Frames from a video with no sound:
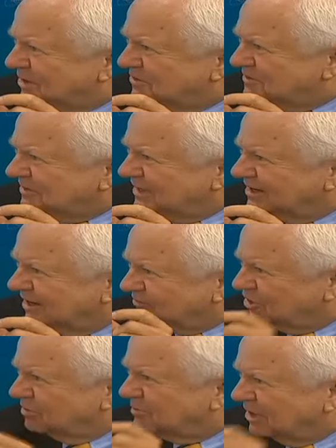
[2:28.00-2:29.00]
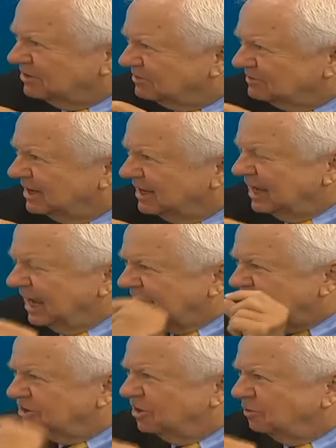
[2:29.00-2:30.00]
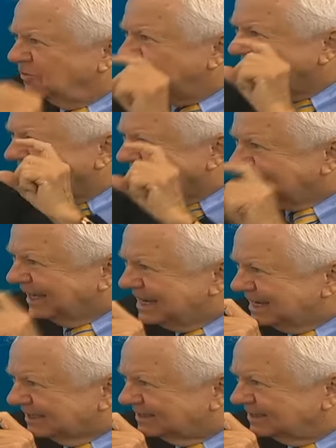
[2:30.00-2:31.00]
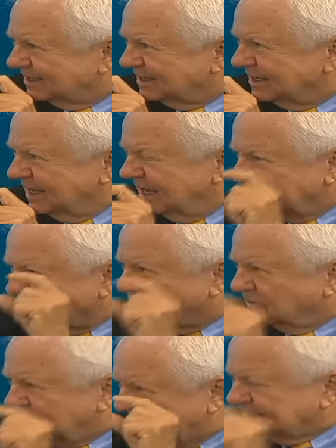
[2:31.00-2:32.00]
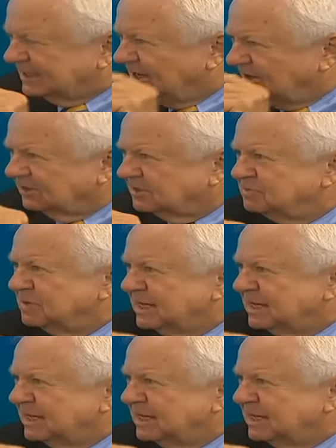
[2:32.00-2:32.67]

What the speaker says: bone, of your bone, I know the length, and so that tells